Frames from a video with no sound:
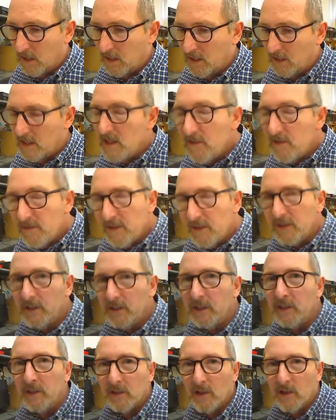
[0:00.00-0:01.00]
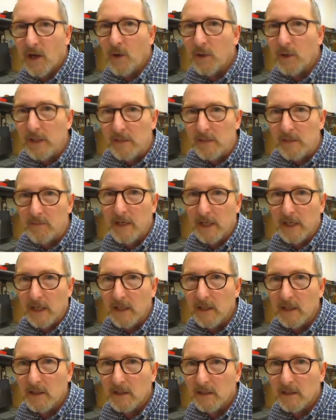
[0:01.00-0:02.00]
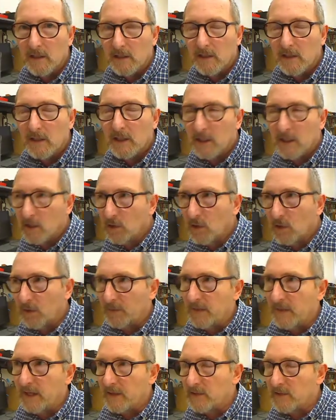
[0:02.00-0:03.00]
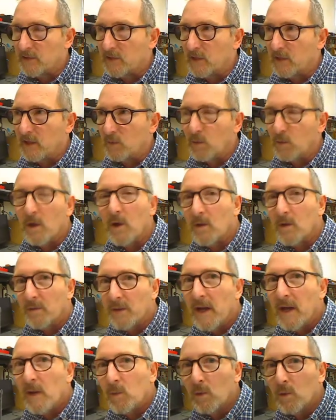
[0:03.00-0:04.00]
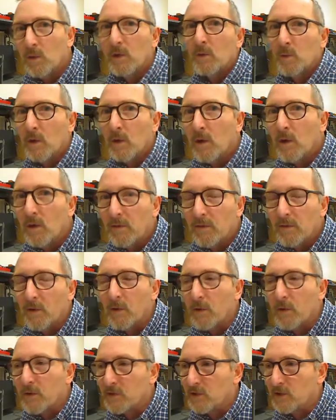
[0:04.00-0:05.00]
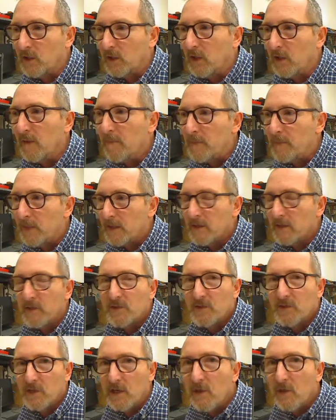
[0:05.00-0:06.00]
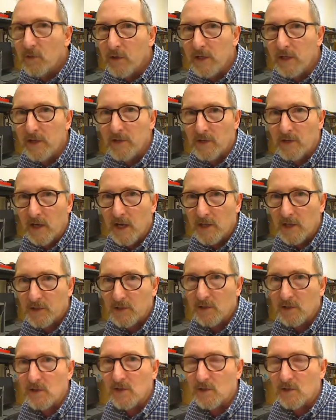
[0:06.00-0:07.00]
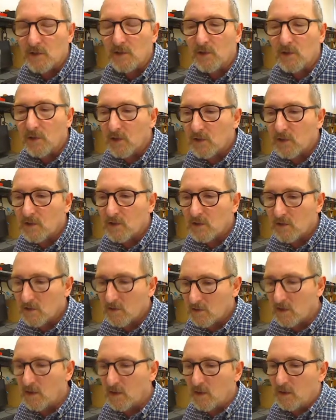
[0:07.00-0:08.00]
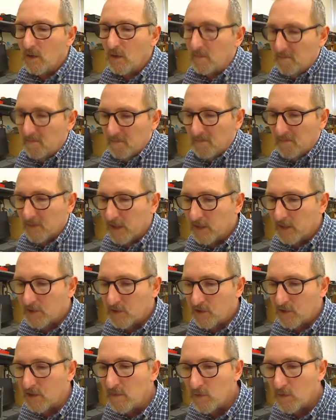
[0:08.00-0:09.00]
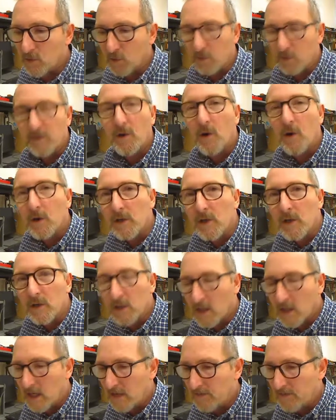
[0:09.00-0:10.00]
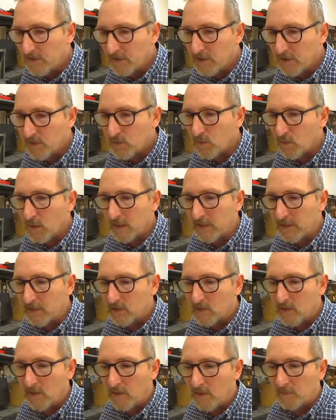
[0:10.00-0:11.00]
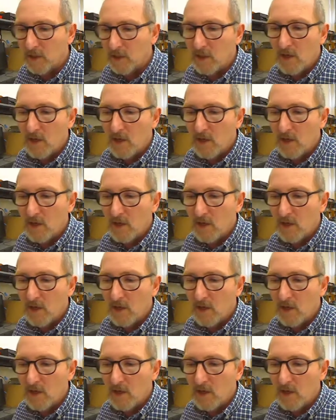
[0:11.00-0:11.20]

if you didn't know any better, you'd look at that and say, well, that worked well for us in series RC circuits, so it seems to have gone okay for this one, except